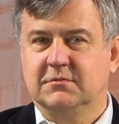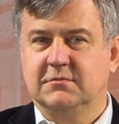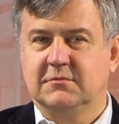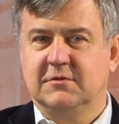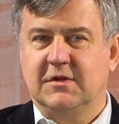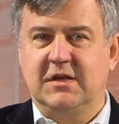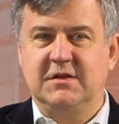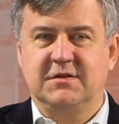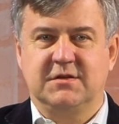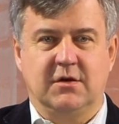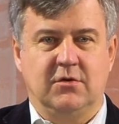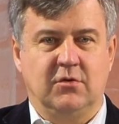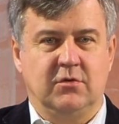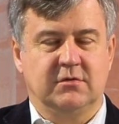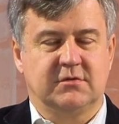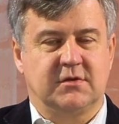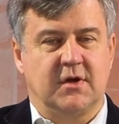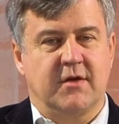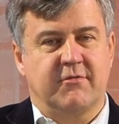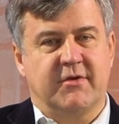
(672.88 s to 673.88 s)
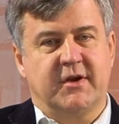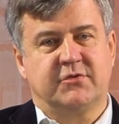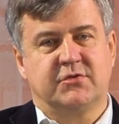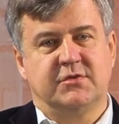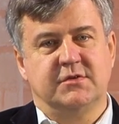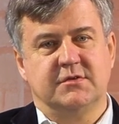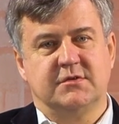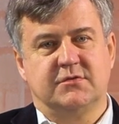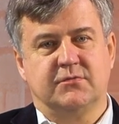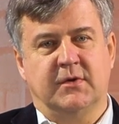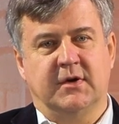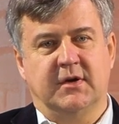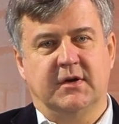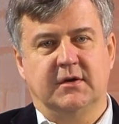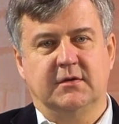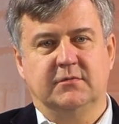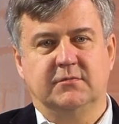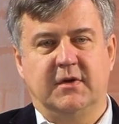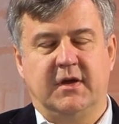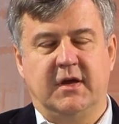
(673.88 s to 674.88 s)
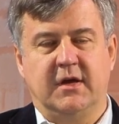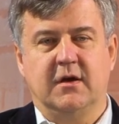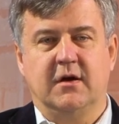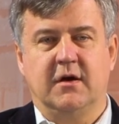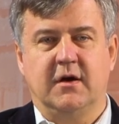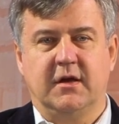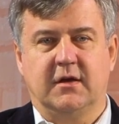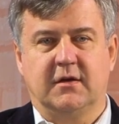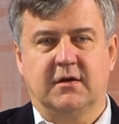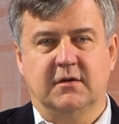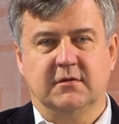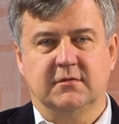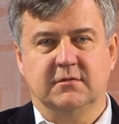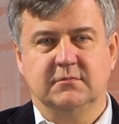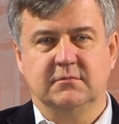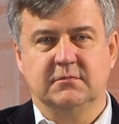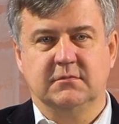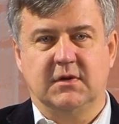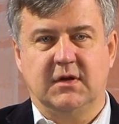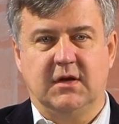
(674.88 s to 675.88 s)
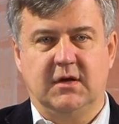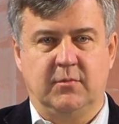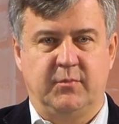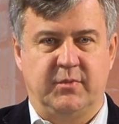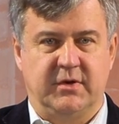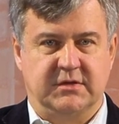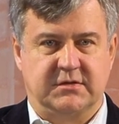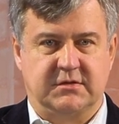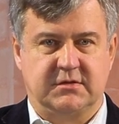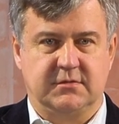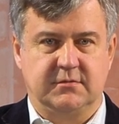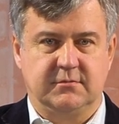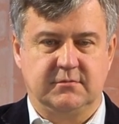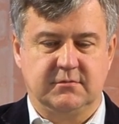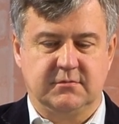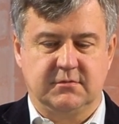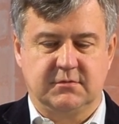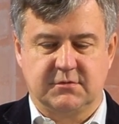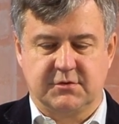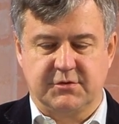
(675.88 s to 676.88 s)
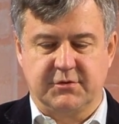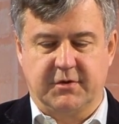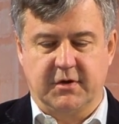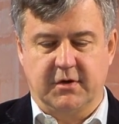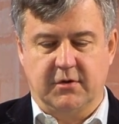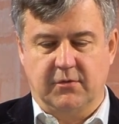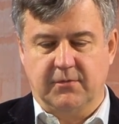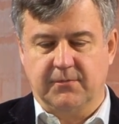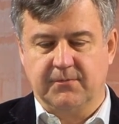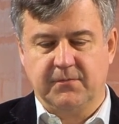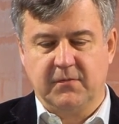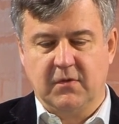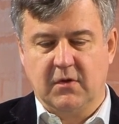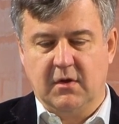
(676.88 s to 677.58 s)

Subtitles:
These are all directions where AI can help us to go.